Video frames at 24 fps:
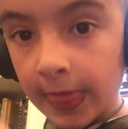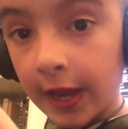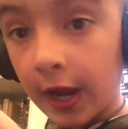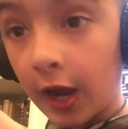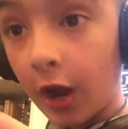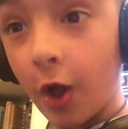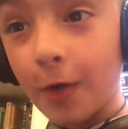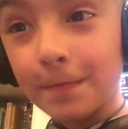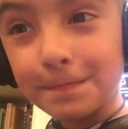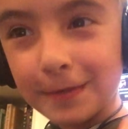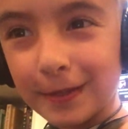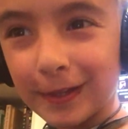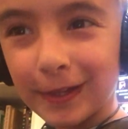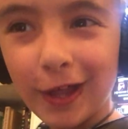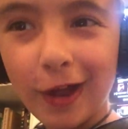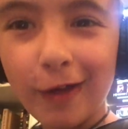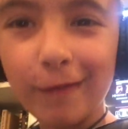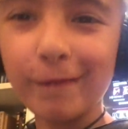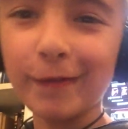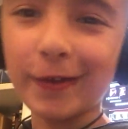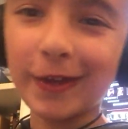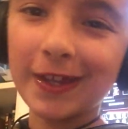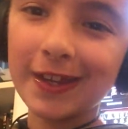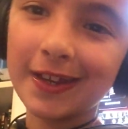I hope you
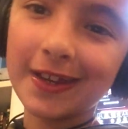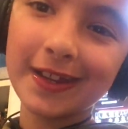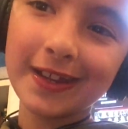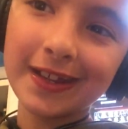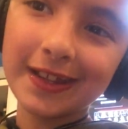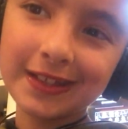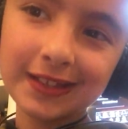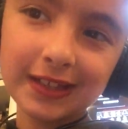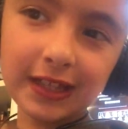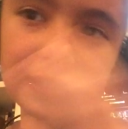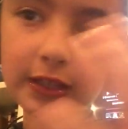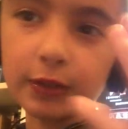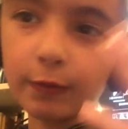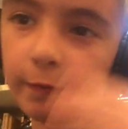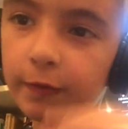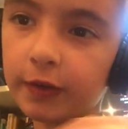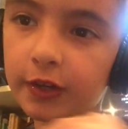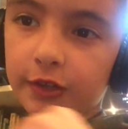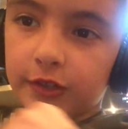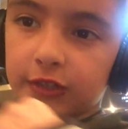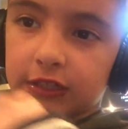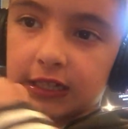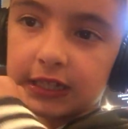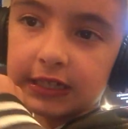love it. And the
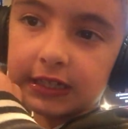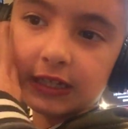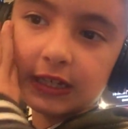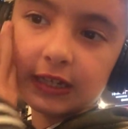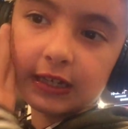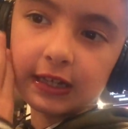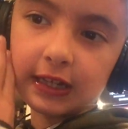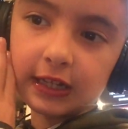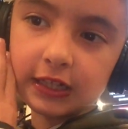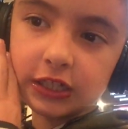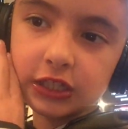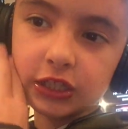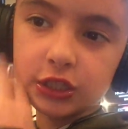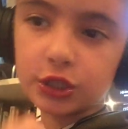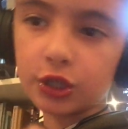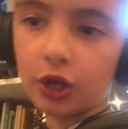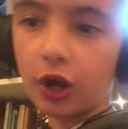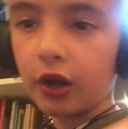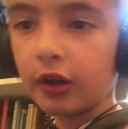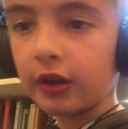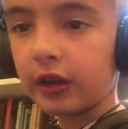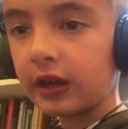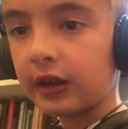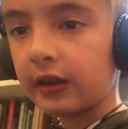video's just gonna get
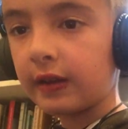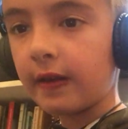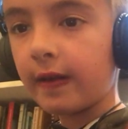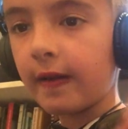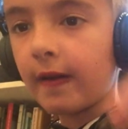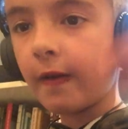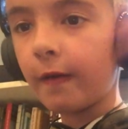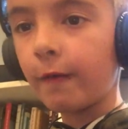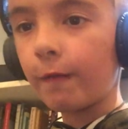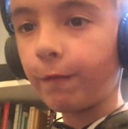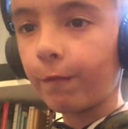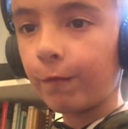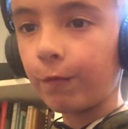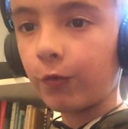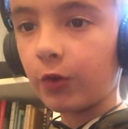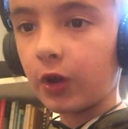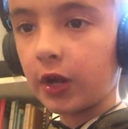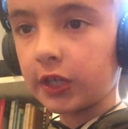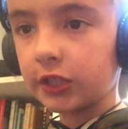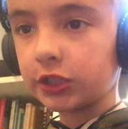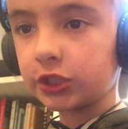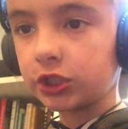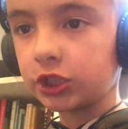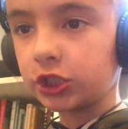started
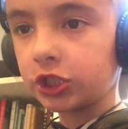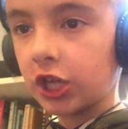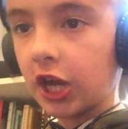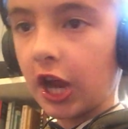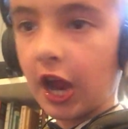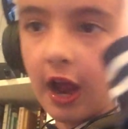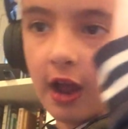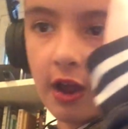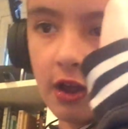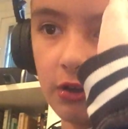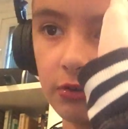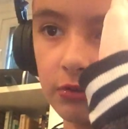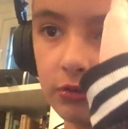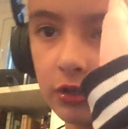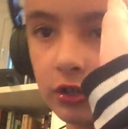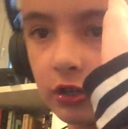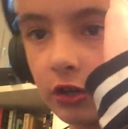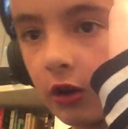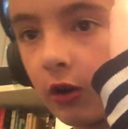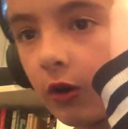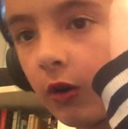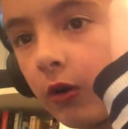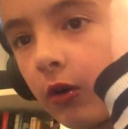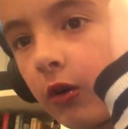fresh out,
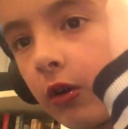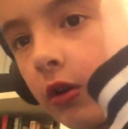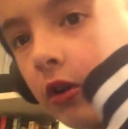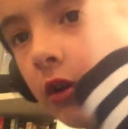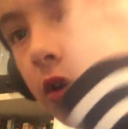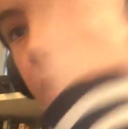yo.